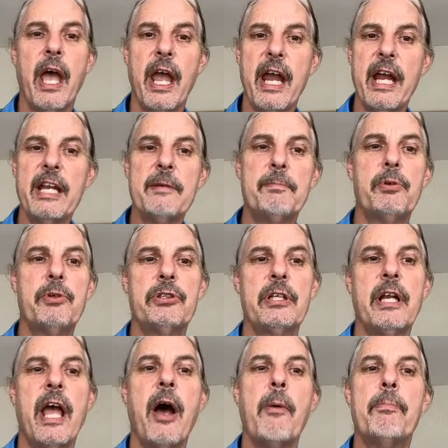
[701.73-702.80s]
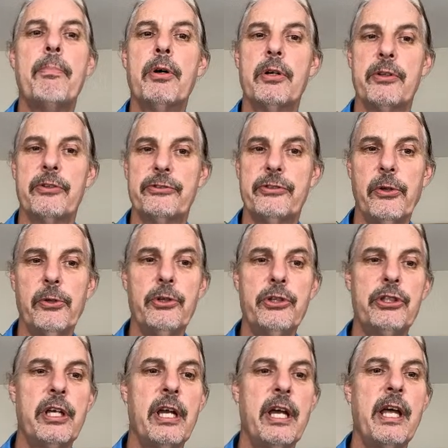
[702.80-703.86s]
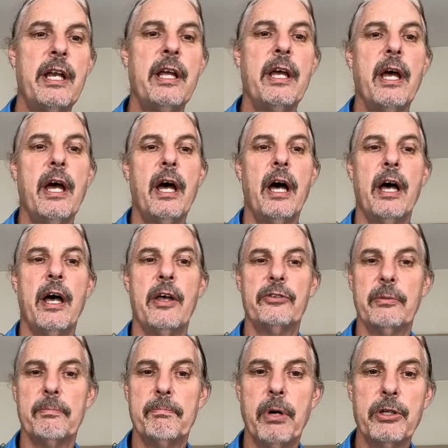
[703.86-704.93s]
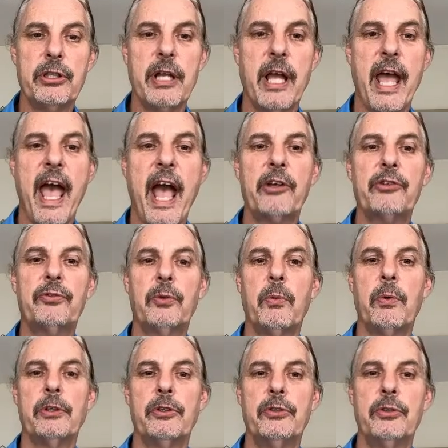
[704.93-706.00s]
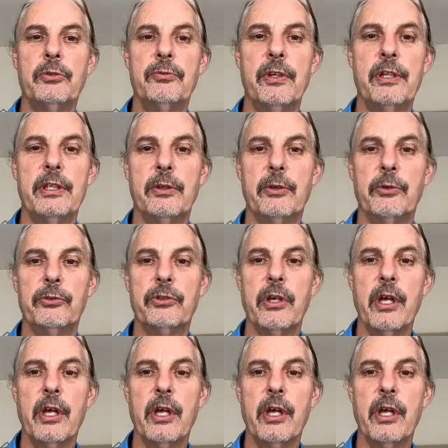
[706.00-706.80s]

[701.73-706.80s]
80% output on Solar Shed, some budget hacks for 1 to 2 videos